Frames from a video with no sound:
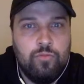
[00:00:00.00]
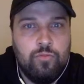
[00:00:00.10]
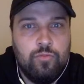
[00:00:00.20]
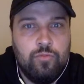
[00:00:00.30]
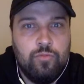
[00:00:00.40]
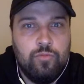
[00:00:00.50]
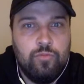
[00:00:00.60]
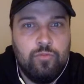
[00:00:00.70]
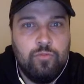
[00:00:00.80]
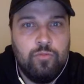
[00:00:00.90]

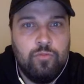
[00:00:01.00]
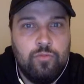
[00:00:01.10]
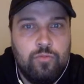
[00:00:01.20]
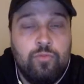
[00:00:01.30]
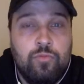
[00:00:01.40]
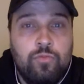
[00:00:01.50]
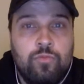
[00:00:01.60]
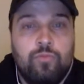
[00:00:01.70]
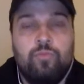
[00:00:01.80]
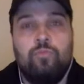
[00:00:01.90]

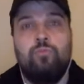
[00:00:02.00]
The person shown says nothing.